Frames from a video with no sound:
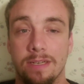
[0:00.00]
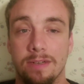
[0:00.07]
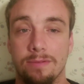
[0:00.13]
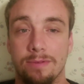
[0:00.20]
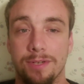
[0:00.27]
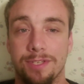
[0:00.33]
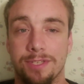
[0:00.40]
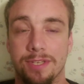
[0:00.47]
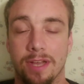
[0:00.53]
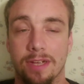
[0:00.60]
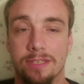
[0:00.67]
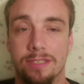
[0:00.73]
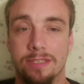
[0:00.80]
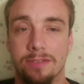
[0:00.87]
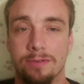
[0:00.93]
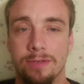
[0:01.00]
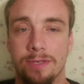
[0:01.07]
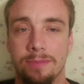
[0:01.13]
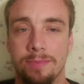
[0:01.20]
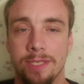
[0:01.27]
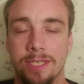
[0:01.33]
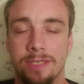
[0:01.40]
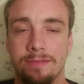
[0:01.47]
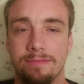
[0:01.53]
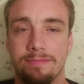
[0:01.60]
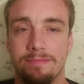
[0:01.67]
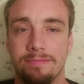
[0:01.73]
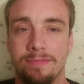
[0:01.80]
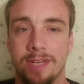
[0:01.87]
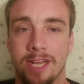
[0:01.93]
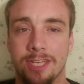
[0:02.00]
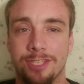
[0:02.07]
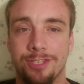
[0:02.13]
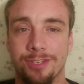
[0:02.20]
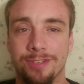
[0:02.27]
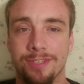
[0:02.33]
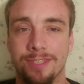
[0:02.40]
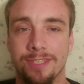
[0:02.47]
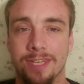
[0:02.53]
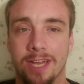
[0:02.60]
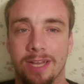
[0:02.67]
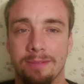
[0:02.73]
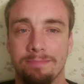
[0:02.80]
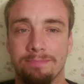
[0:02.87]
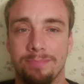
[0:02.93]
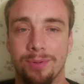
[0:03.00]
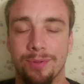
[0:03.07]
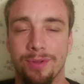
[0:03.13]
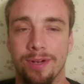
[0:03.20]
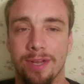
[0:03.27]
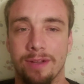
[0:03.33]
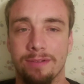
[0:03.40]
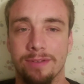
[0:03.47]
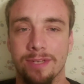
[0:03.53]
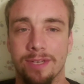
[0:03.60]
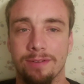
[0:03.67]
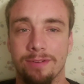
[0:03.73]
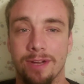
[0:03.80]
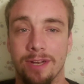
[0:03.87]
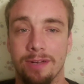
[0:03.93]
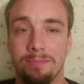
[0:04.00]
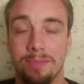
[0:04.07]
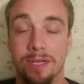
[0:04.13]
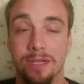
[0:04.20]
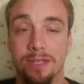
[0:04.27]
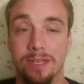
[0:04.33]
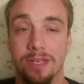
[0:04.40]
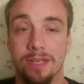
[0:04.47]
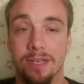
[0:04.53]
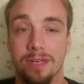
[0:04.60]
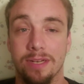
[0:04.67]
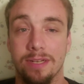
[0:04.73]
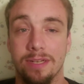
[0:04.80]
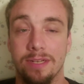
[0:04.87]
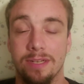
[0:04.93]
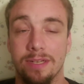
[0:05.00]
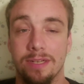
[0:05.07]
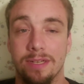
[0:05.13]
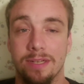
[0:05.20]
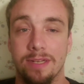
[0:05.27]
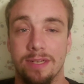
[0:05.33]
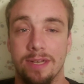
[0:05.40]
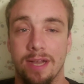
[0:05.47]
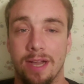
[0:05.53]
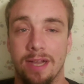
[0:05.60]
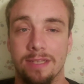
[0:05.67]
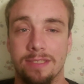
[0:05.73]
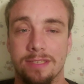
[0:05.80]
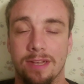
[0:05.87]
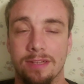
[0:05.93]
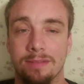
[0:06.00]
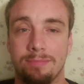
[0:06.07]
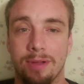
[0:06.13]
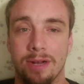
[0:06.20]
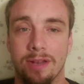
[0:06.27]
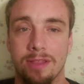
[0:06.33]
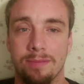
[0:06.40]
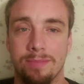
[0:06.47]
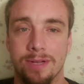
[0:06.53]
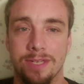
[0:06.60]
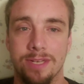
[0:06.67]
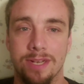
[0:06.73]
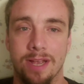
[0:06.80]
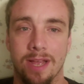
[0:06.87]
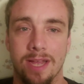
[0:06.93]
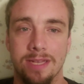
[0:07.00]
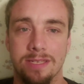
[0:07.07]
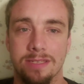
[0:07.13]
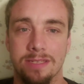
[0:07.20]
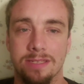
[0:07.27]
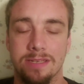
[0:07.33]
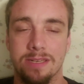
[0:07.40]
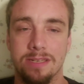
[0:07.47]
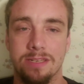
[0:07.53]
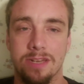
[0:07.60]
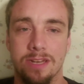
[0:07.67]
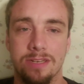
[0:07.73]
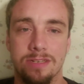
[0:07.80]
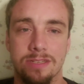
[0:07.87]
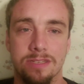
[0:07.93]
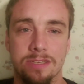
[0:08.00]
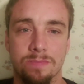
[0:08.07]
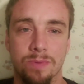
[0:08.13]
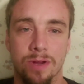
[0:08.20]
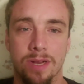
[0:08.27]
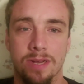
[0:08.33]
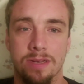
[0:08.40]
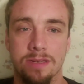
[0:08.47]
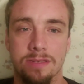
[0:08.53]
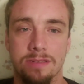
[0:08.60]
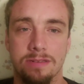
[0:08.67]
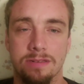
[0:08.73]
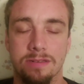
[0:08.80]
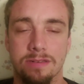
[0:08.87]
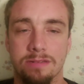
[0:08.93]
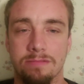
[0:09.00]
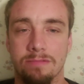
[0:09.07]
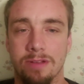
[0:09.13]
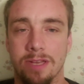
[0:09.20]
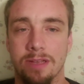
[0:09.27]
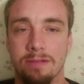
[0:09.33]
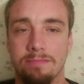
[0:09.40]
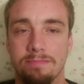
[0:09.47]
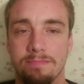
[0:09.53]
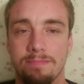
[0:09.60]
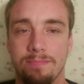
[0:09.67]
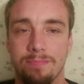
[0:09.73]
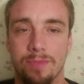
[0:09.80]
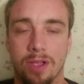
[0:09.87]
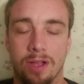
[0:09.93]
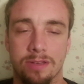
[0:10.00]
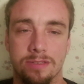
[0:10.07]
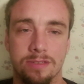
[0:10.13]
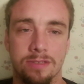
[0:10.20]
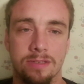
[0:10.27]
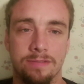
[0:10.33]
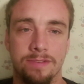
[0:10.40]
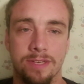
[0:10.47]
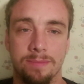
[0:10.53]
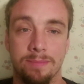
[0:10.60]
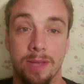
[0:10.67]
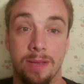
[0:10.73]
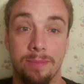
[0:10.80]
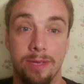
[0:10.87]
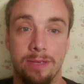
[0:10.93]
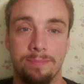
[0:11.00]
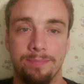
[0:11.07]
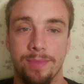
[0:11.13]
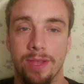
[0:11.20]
which sucks. So we'd be next year this time pulling it out and getting ready to build again. It's all dependent on the budget, guys, and this can change in the spring because we get cost of living maybe,